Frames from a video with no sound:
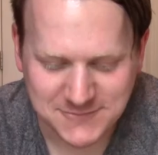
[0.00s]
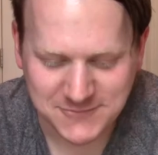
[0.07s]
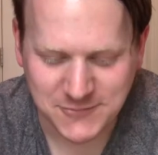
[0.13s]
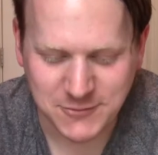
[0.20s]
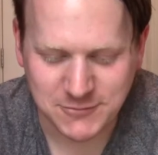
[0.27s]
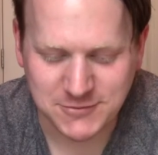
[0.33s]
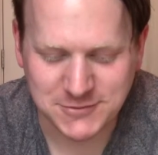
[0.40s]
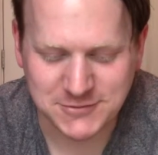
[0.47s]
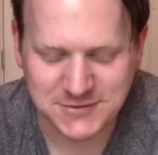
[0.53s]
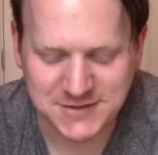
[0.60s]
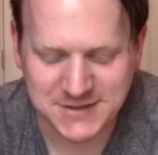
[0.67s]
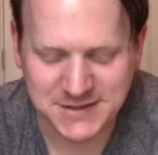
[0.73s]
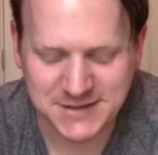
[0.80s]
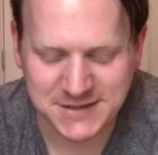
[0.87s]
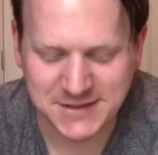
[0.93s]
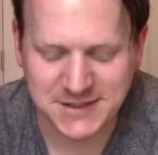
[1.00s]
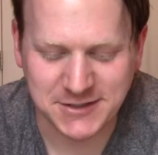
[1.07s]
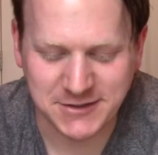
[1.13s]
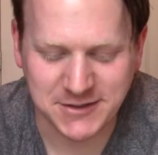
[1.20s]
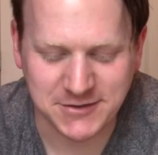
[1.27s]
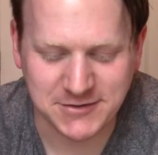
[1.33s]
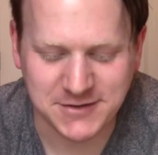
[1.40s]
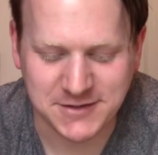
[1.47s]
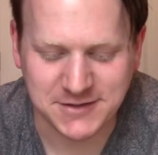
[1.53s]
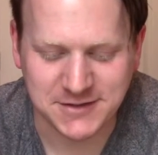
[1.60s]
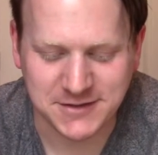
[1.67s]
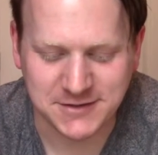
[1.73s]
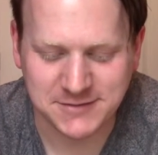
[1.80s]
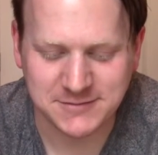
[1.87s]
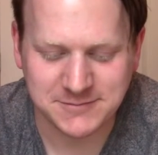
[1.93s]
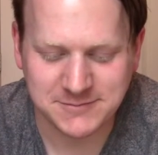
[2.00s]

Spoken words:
What would you sing at karaoke night?